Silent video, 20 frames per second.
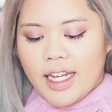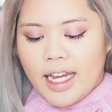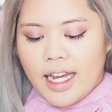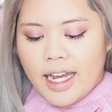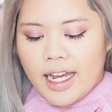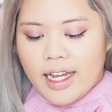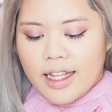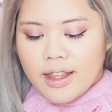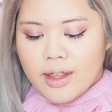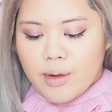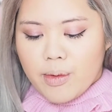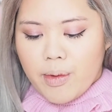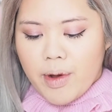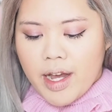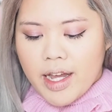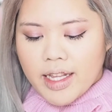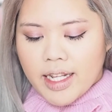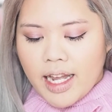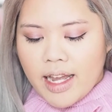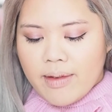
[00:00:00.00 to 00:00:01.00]
And the
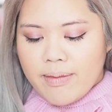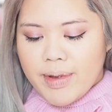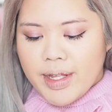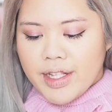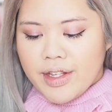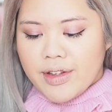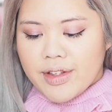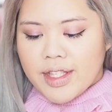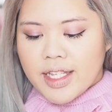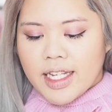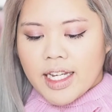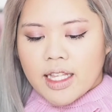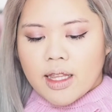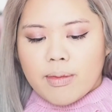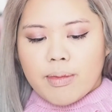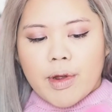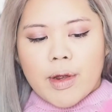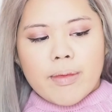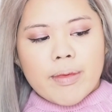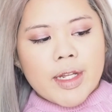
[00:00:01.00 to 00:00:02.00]
one I've been using at
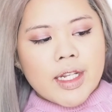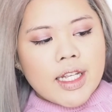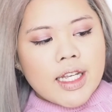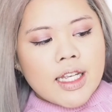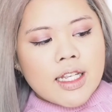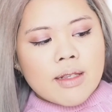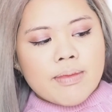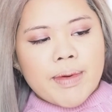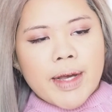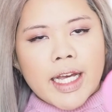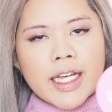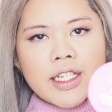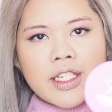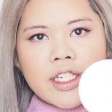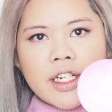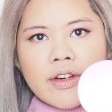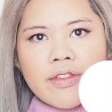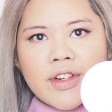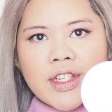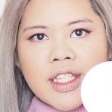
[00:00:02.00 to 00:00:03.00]
the moment is by
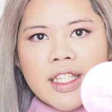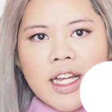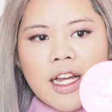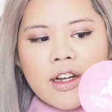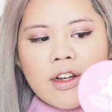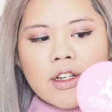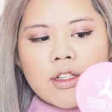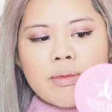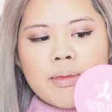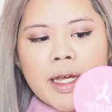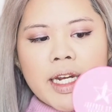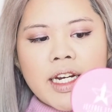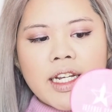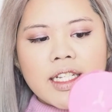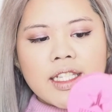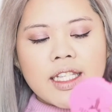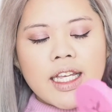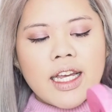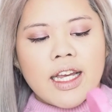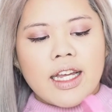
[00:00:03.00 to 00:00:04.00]
Jeffree Star
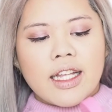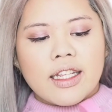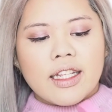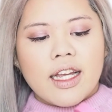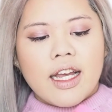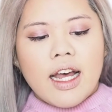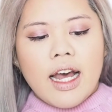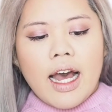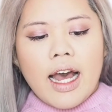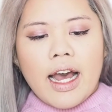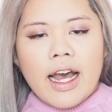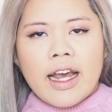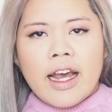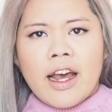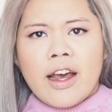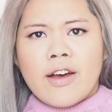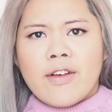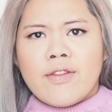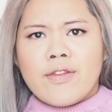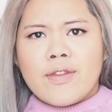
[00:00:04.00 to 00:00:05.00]
Cosmetics, and I
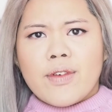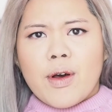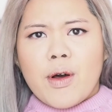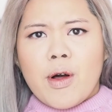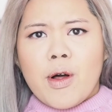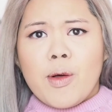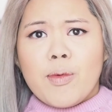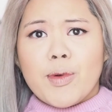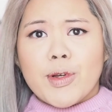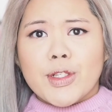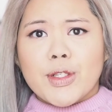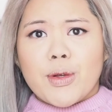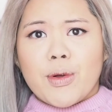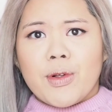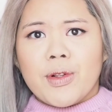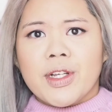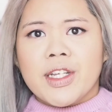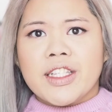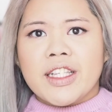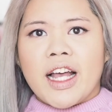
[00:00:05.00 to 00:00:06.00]
have almost
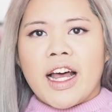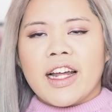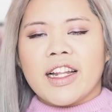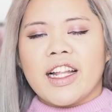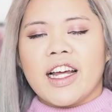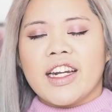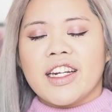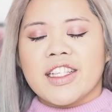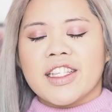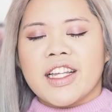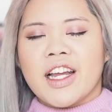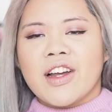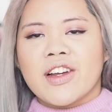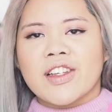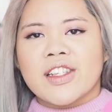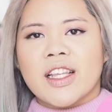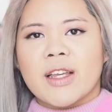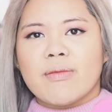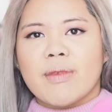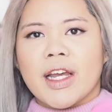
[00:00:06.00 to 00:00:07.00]
all his highlighters now
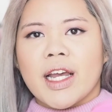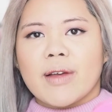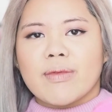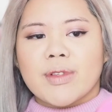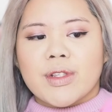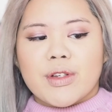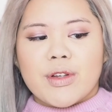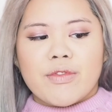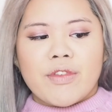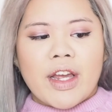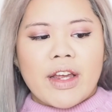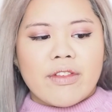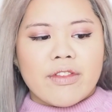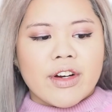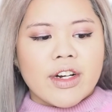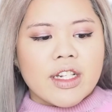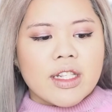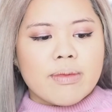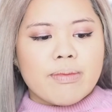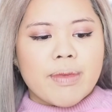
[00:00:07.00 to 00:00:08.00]
because they're my absolute
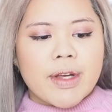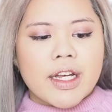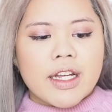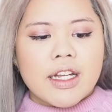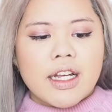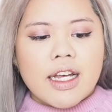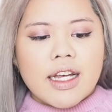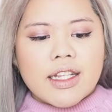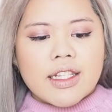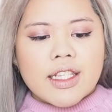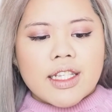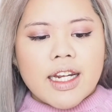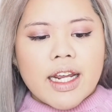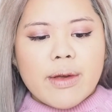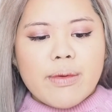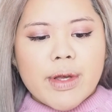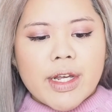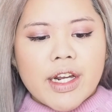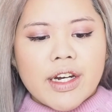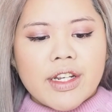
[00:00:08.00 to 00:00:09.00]
favourites. But
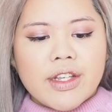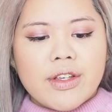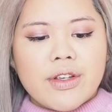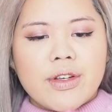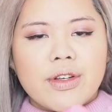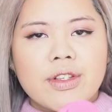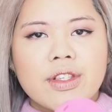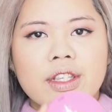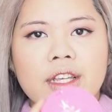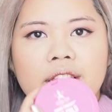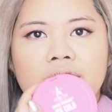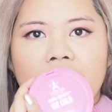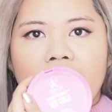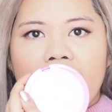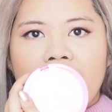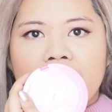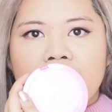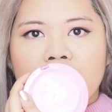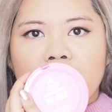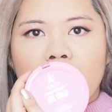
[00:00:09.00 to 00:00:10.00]
today we're going to use the
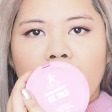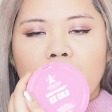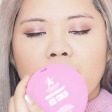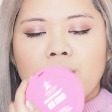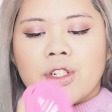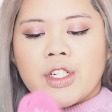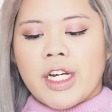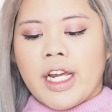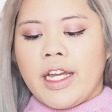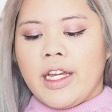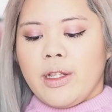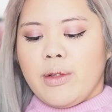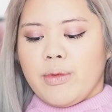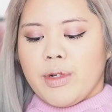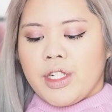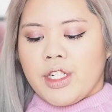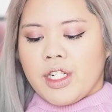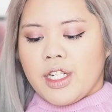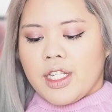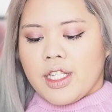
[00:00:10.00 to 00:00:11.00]
Ice Cold shade,
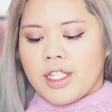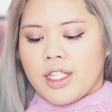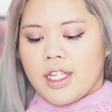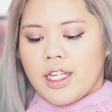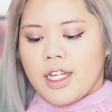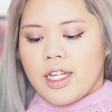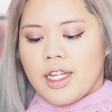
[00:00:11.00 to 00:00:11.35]
which is